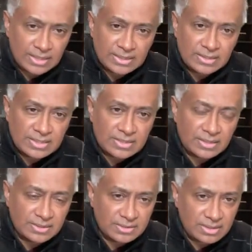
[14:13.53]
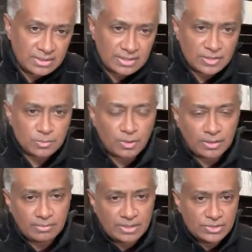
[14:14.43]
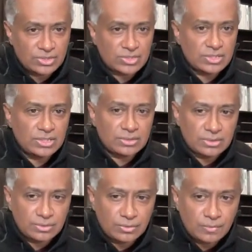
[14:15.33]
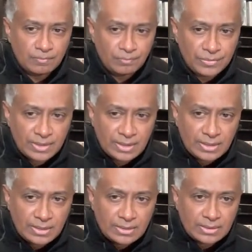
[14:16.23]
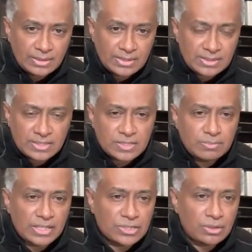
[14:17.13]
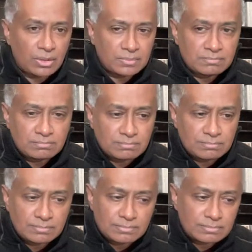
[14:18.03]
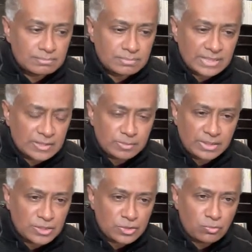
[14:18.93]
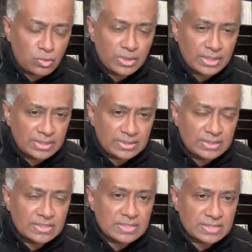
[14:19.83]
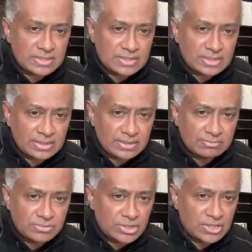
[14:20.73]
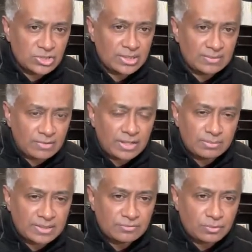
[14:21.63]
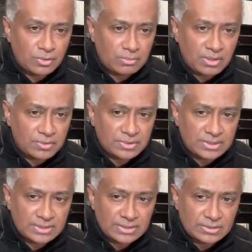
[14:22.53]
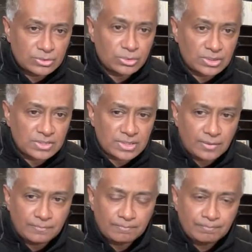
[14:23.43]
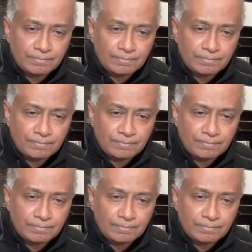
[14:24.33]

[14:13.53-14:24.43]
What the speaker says: think these are the three things product managers need to do. This is based on the experience of working in this changing environment for about 2 years now.